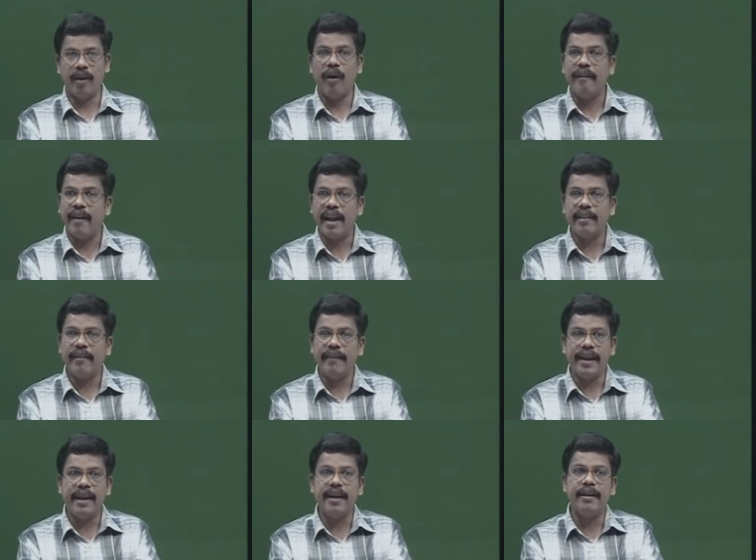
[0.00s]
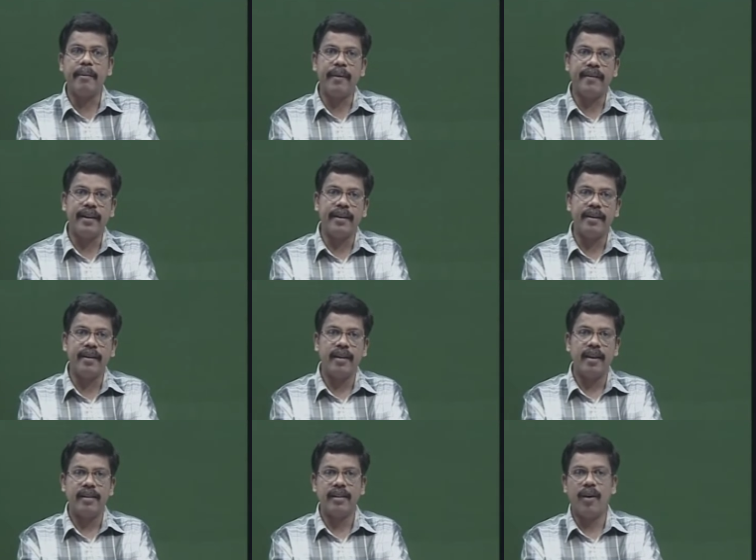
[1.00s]
or rather reinterpreting
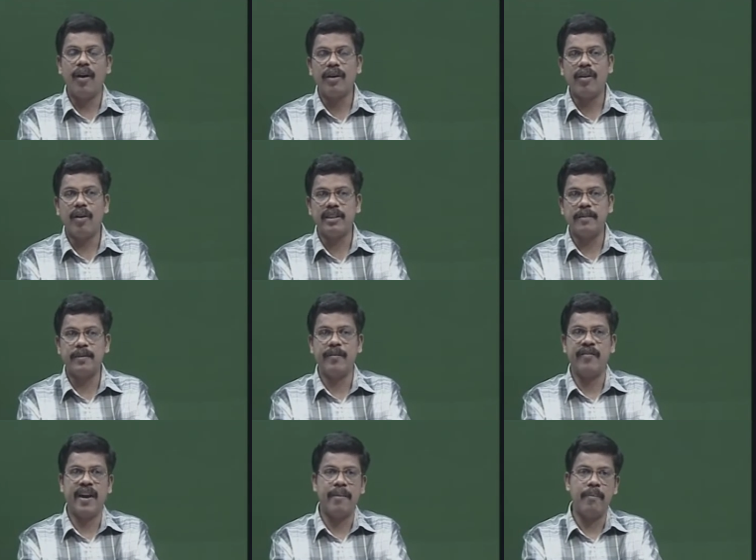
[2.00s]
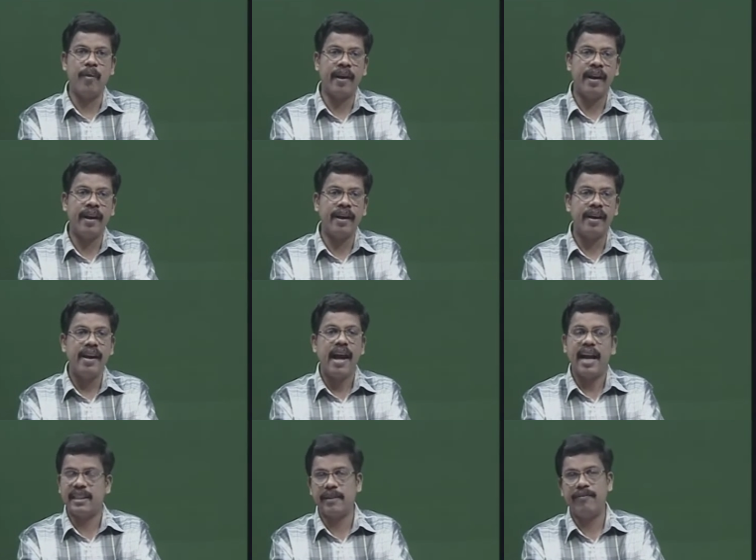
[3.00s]
the whole concept of epoche
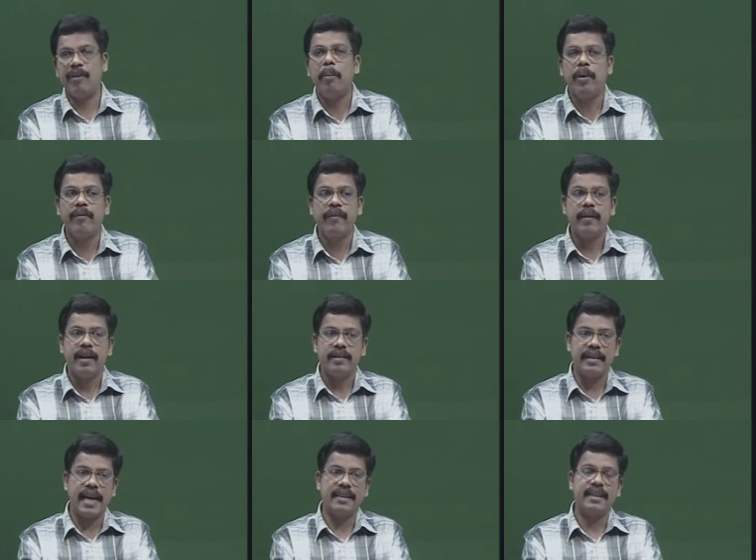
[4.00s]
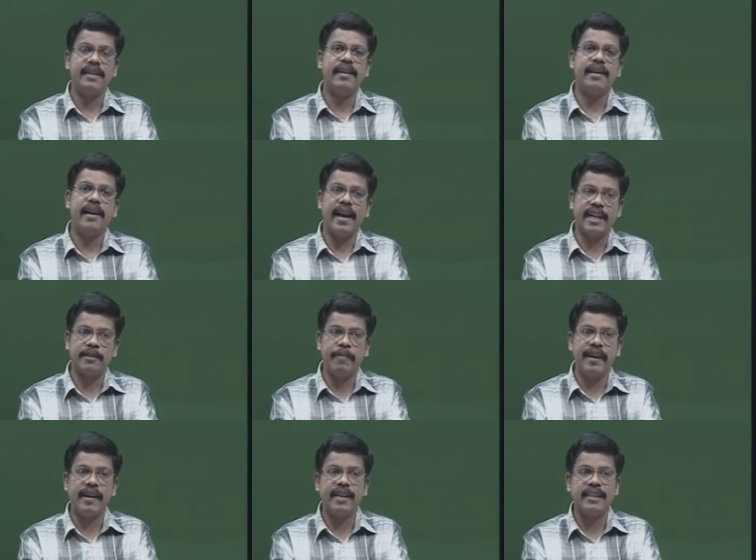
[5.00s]
as a form of transcendental
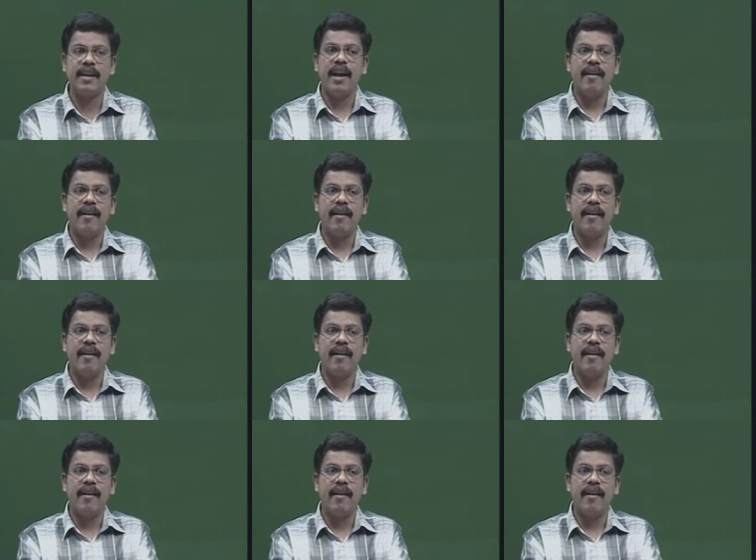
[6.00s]
experience,